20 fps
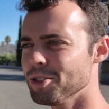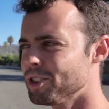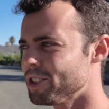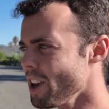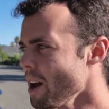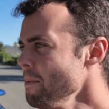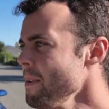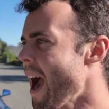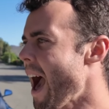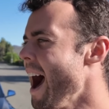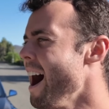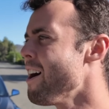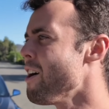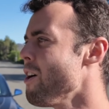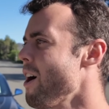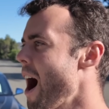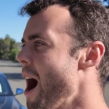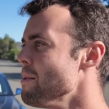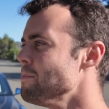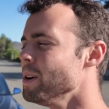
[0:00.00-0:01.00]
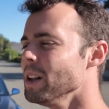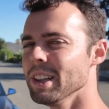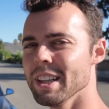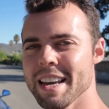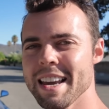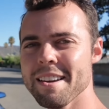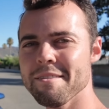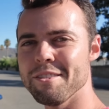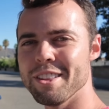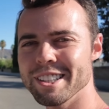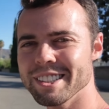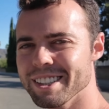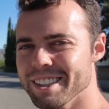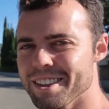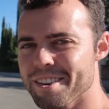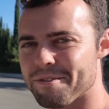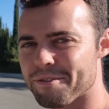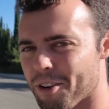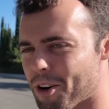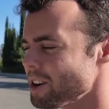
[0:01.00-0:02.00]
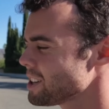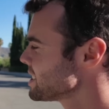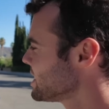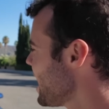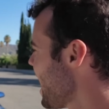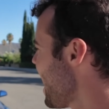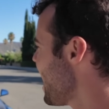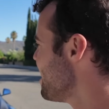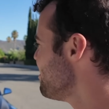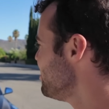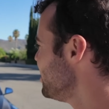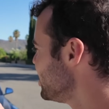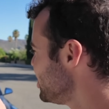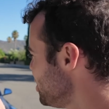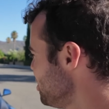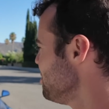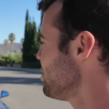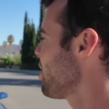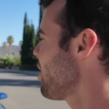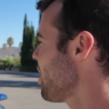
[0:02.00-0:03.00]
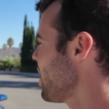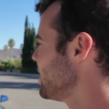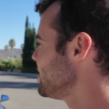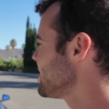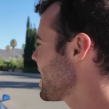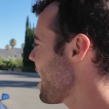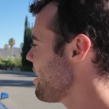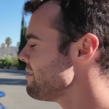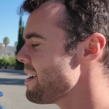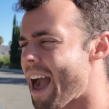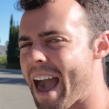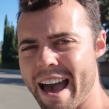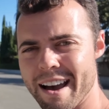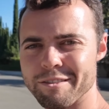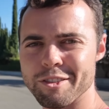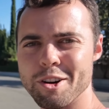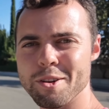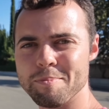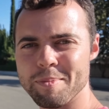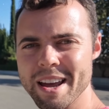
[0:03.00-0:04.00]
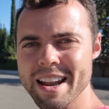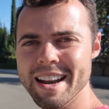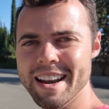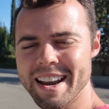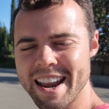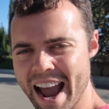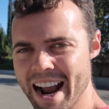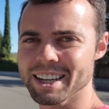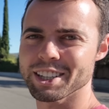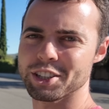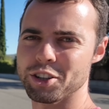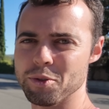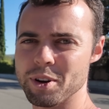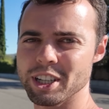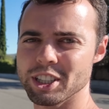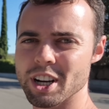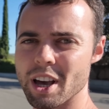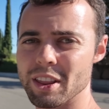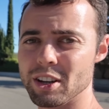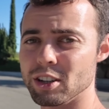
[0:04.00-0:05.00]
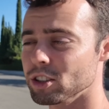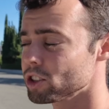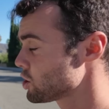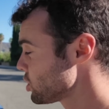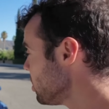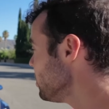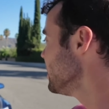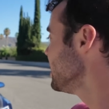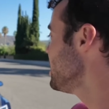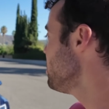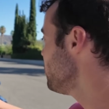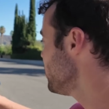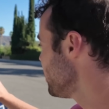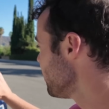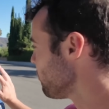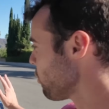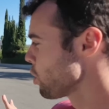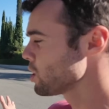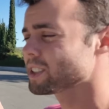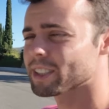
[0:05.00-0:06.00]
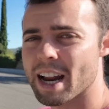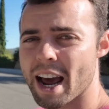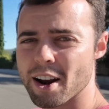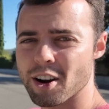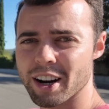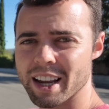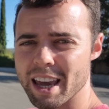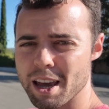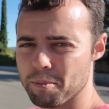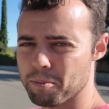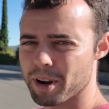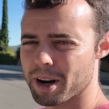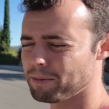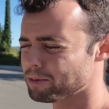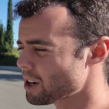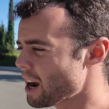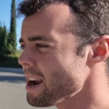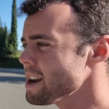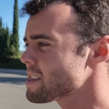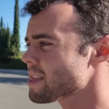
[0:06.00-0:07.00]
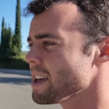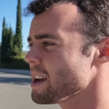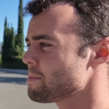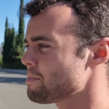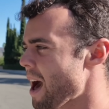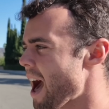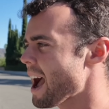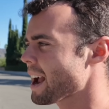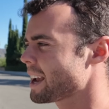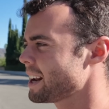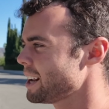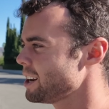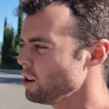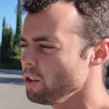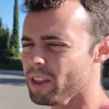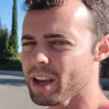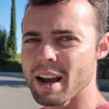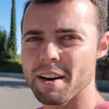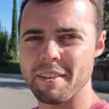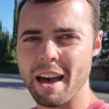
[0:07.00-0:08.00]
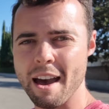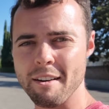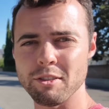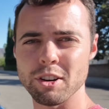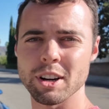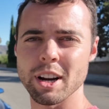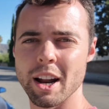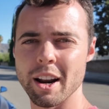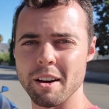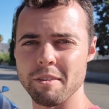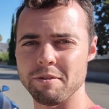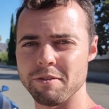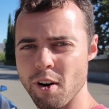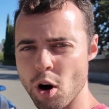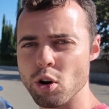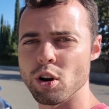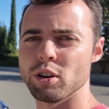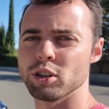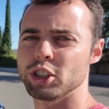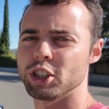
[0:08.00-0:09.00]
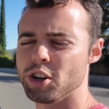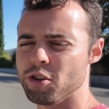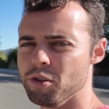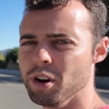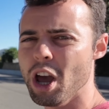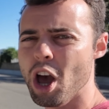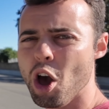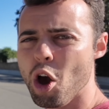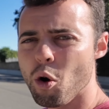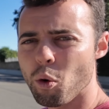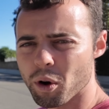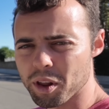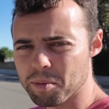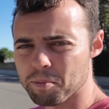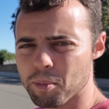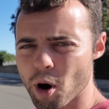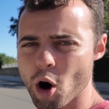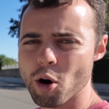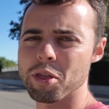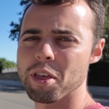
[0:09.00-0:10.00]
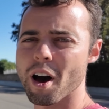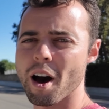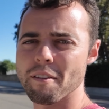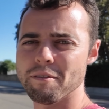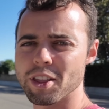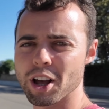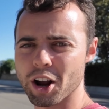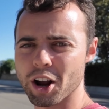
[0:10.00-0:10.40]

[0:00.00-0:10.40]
somehow, I believe this is the first time the two cars have ever been next to each other. Certainly with the Vorsteiner kit, but I'm trying to think back, and I don't think I've ever done a photo shoot with both of the